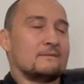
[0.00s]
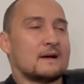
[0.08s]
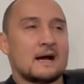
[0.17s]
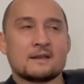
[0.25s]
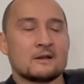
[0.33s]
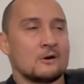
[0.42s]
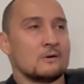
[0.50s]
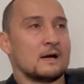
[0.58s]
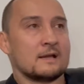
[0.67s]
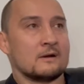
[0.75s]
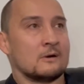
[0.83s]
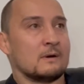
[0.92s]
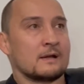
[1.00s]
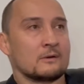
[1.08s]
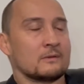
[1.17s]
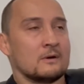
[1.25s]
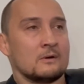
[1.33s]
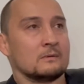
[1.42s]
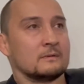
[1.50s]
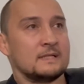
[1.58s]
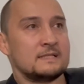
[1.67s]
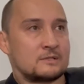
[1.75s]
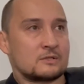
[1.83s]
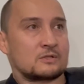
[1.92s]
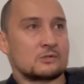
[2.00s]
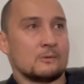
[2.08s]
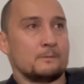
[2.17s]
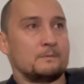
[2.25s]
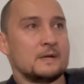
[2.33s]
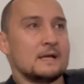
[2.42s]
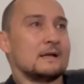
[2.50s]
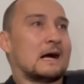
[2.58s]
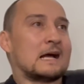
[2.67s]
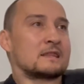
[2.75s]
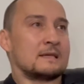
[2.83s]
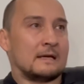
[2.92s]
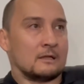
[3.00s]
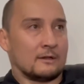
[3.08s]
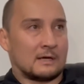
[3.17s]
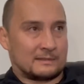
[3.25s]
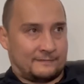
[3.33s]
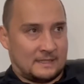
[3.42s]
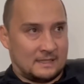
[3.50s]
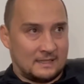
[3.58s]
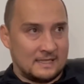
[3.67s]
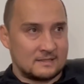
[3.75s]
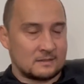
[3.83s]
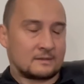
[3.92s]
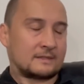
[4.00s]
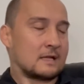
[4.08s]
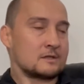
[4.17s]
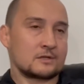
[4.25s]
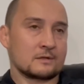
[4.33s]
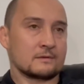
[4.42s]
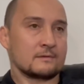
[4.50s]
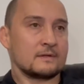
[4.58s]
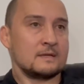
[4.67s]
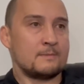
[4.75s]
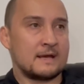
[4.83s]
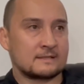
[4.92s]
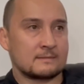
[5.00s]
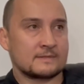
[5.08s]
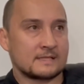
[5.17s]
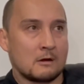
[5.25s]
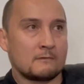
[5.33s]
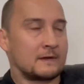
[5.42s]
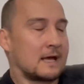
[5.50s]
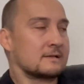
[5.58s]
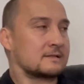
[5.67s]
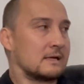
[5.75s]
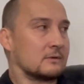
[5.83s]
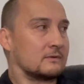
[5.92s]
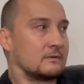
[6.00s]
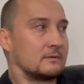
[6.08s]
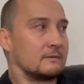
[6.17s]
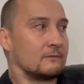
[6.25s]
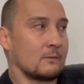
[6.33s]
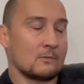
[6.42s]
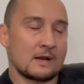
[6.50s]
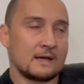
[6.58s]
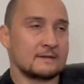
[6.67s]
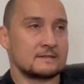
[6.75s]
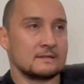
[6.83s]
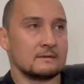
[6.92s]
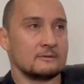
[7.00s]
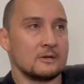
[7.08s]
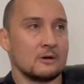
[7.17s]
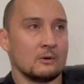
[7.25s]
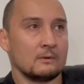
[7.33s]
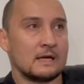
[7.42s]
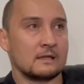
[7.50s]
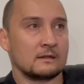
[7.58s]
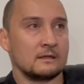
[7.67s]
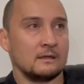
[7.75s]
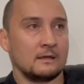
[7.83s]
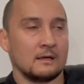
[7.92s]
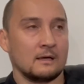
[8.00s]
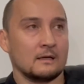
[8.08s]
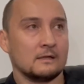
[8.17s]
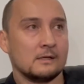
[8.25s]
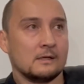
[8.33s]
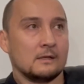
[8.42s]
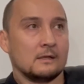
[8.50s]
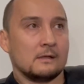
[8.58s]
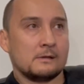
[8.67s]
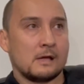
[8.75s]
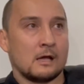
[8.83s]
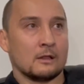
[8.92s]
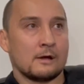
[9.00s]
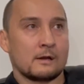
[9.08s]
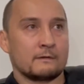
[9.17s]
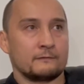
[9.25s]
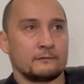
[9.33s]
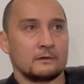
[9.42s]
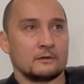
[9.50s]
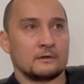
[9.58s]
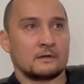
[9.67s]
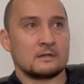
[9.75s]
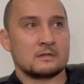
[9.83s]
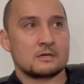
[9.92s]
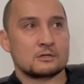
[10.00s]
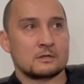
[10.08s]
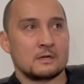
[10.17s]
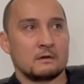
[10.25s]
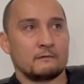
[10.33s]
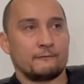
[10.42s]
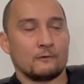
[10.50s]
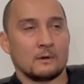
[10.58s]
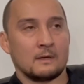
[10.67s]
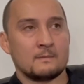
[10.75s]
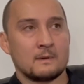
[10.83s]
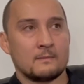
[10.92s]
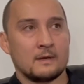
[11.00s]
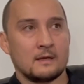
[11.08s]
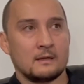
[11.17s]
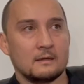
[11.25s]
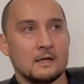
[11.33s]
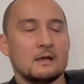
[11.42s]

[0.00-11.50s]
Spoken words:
I don't know. He's just so, I think a lot of it is the tension. He makes himself gas out from what I've seen, I think a lot of the conditioning for MMA,